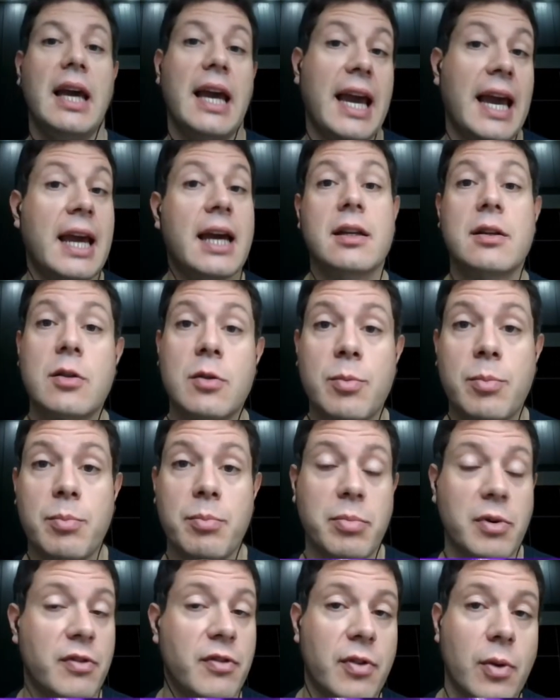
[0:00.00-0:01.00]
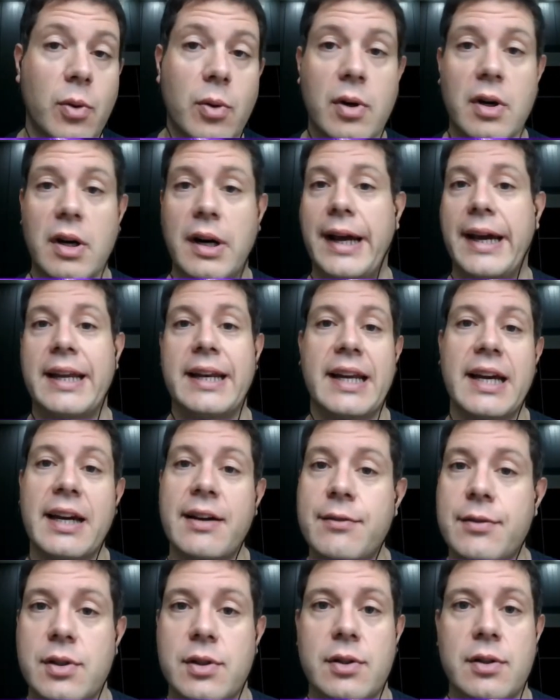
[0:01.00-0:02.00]
and before and
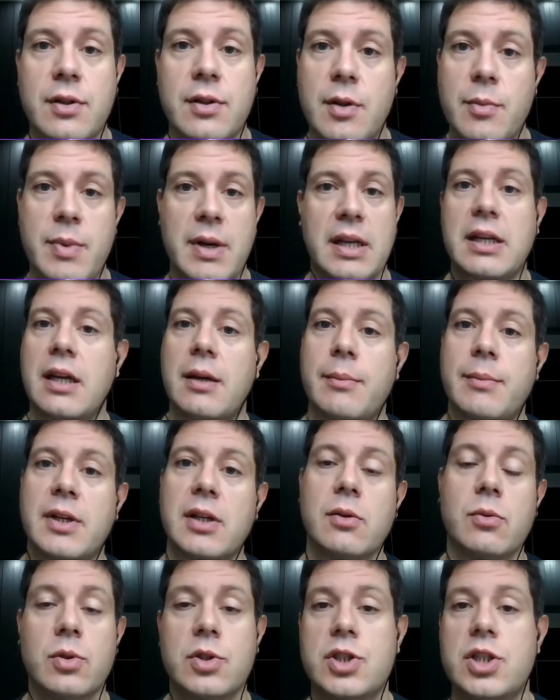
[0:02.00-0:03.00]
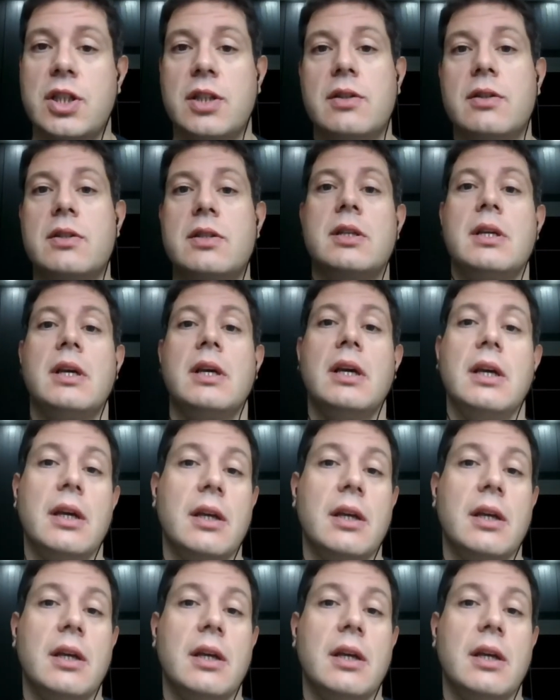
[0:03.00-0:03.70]
after the pandemic, which is